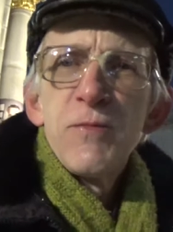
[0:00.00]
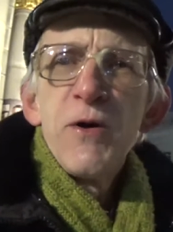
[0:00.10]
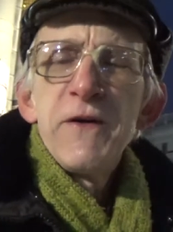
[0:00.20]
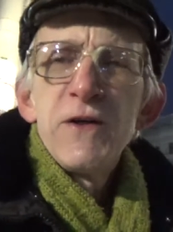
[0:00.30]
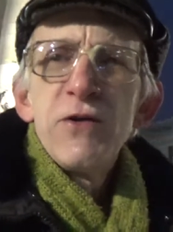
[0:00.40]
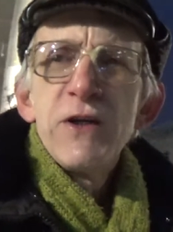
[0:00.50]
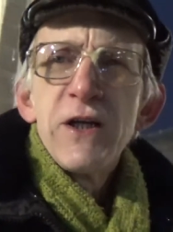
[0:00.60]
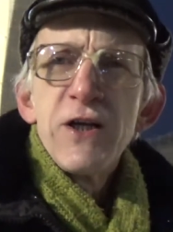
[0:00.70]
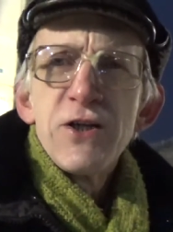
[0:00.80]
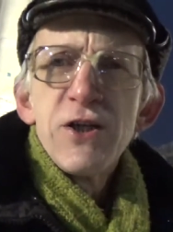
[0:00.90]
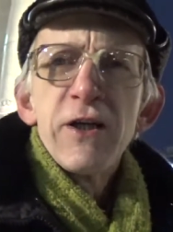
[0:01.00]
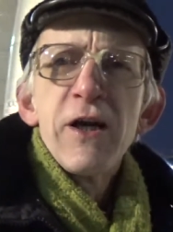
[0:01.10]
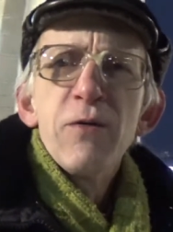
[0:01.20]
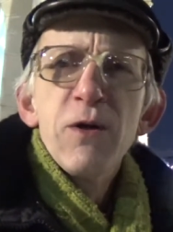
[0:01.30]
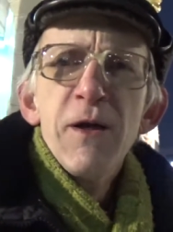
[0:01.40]
more video in English and
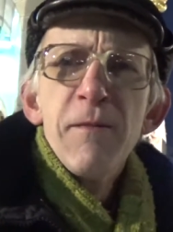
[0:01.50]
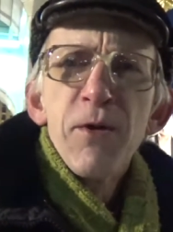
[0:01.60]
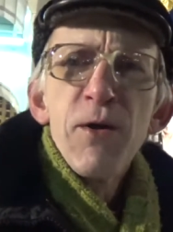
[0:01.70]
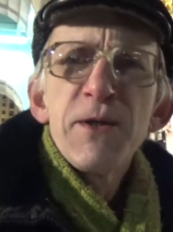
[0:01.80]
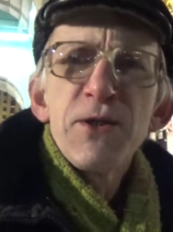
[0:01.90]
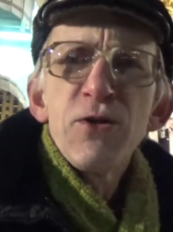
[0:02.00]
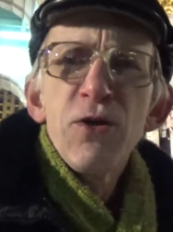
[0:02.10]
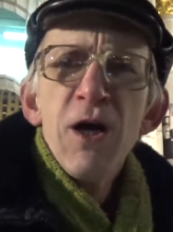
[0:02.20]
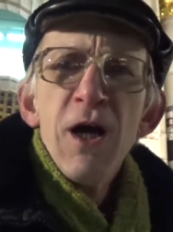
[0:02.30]
I will promise you,